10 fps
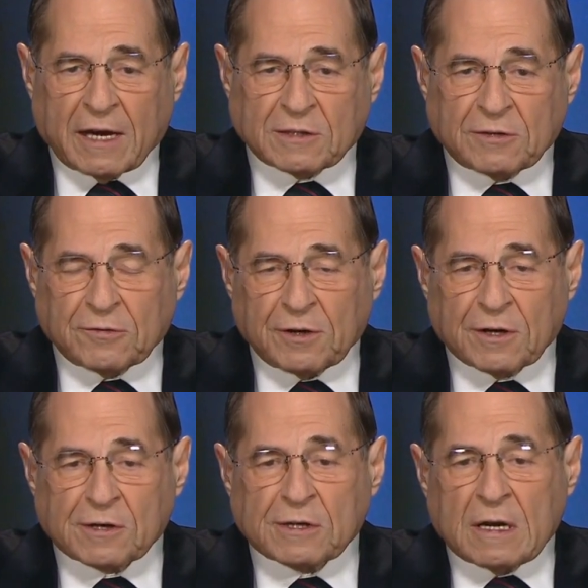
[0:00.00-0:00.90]
in the last 2
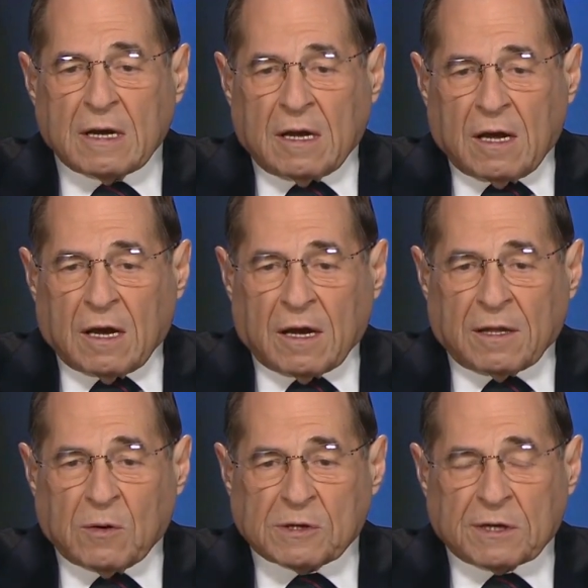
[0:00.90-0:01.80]
years,
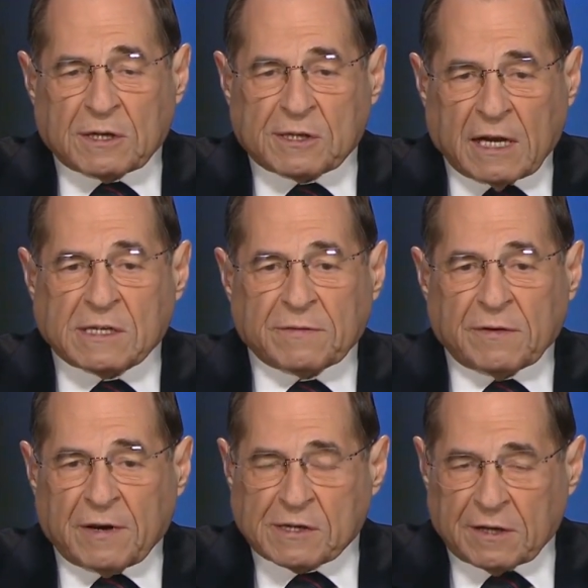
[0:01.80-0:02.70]
there was an extensive
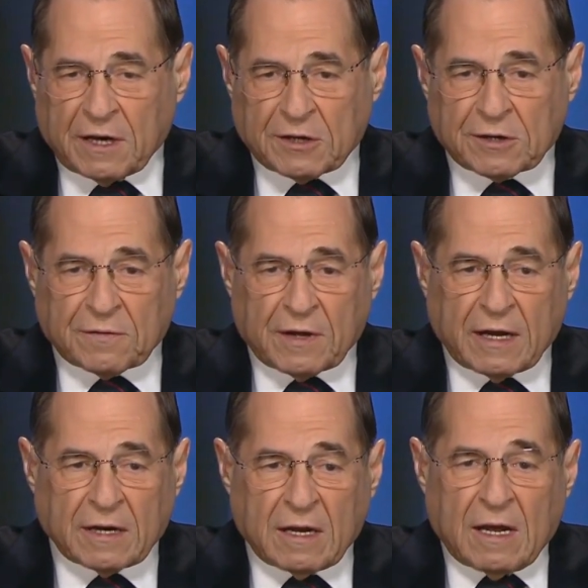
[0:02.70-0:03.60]
investigation of
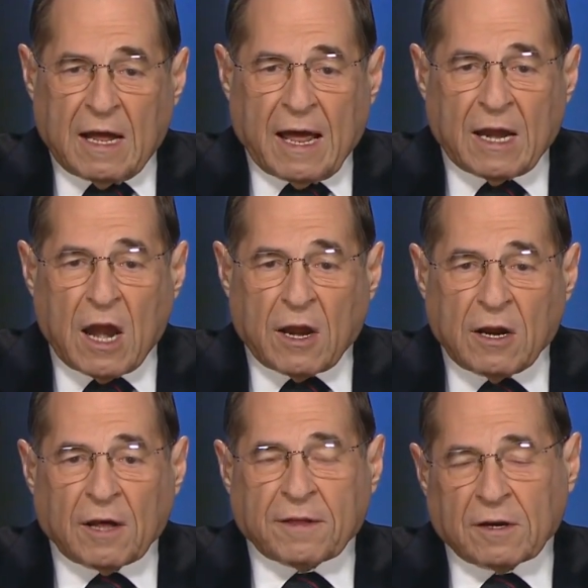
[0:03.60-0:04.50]
that, and
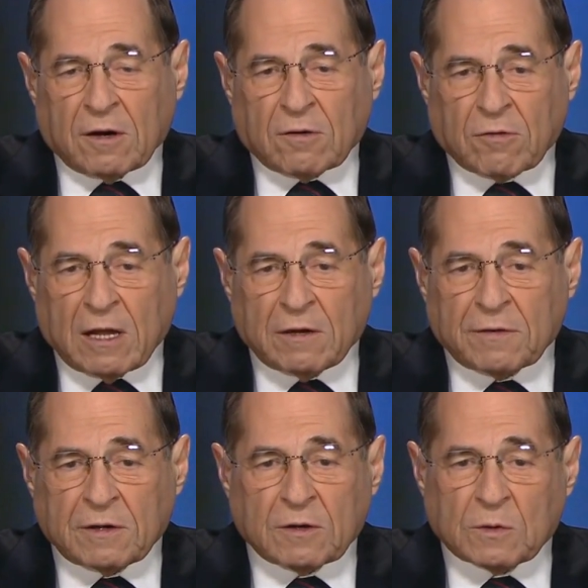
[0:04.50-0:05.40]
nothing
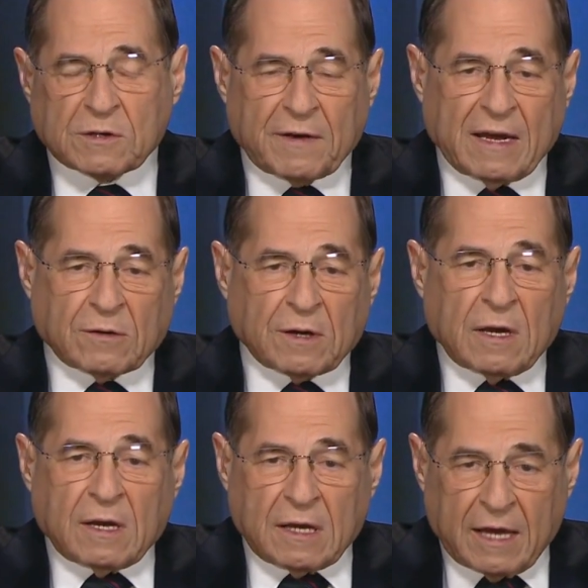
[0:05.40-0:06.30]
relevant was found.
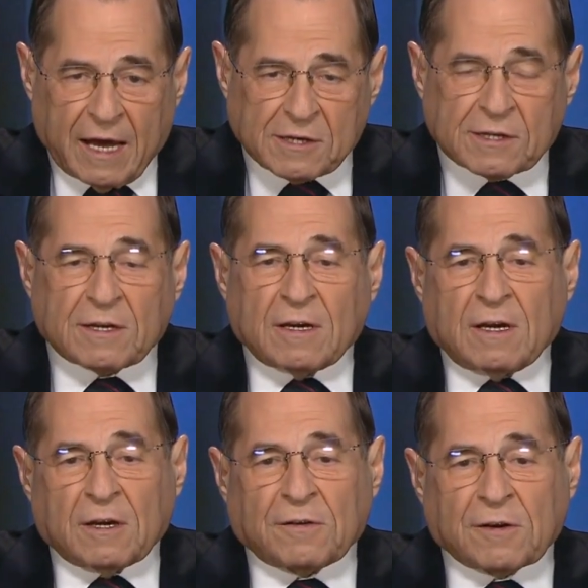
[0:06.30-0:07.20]
Yes,
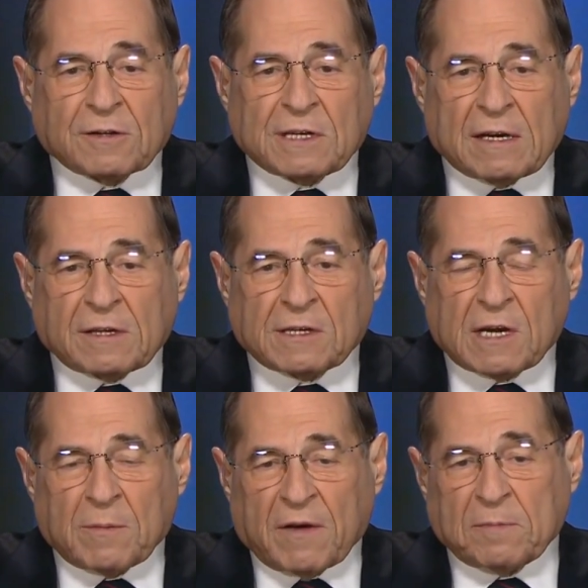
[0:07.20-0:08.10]
it turns out that
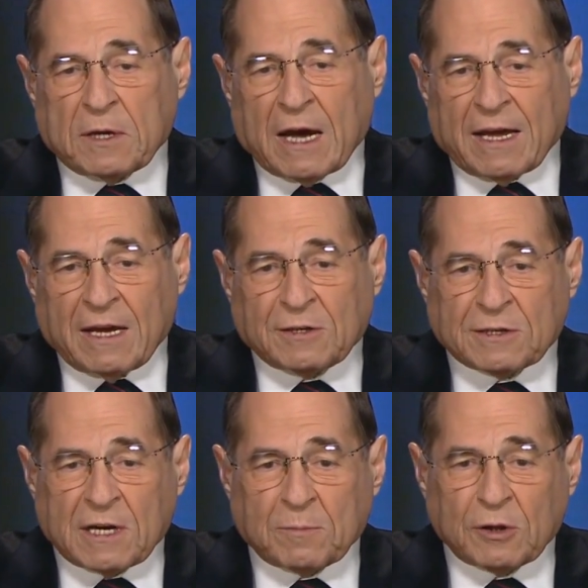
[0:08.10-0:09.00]
some FBI
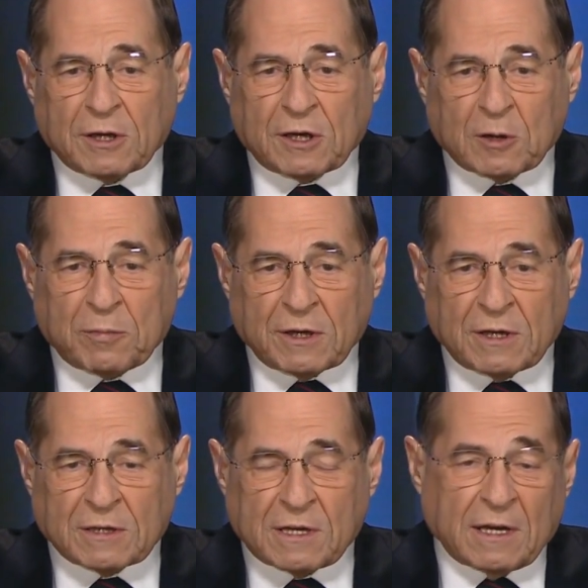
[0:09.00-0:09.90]
agents had political
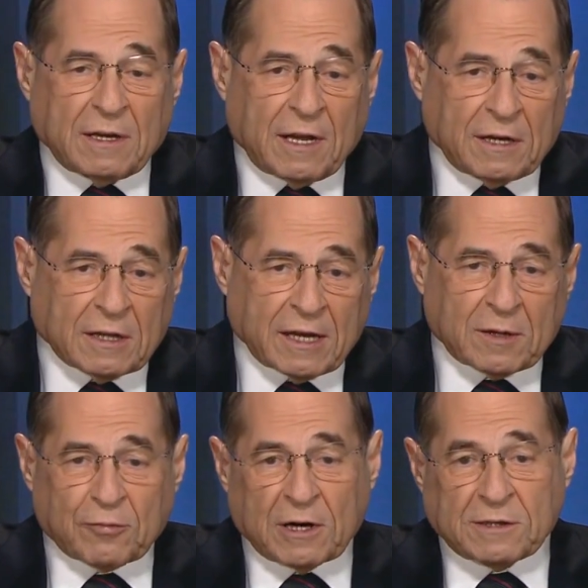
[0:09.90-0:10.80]
opinions. They didn't
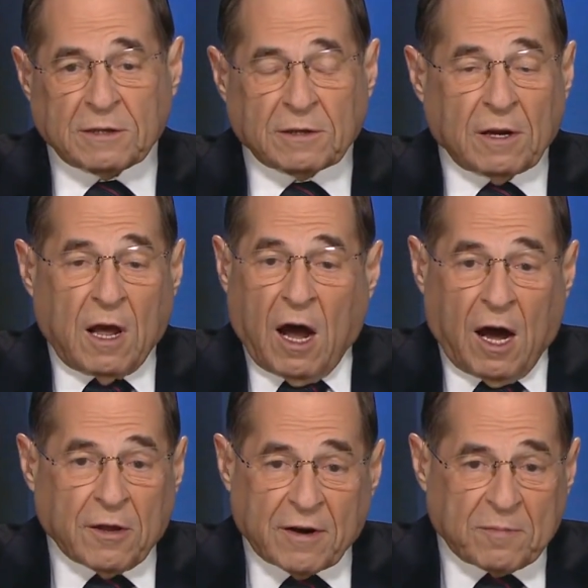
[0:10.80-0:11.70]
like the president.
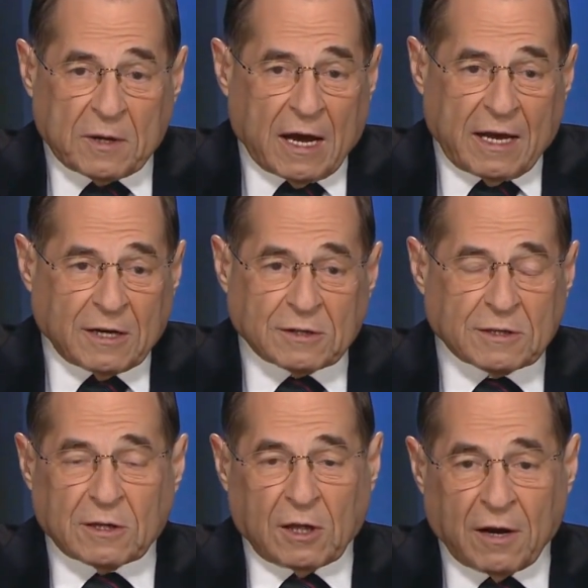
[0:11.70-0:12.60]
Other FBI
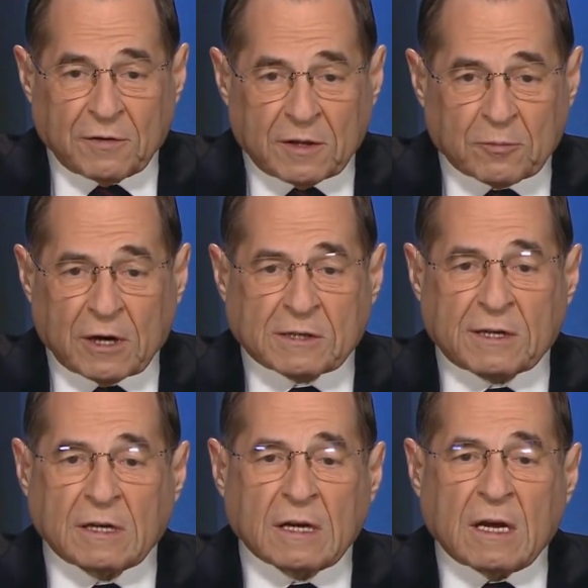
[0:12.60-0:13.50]
agents loved the
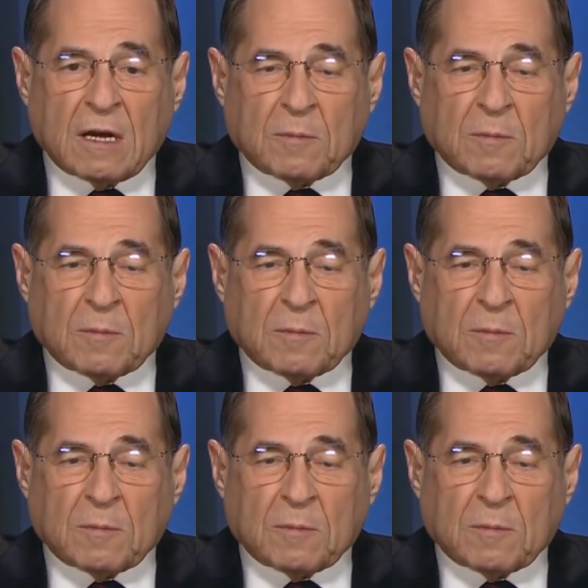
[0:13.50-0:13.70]
president.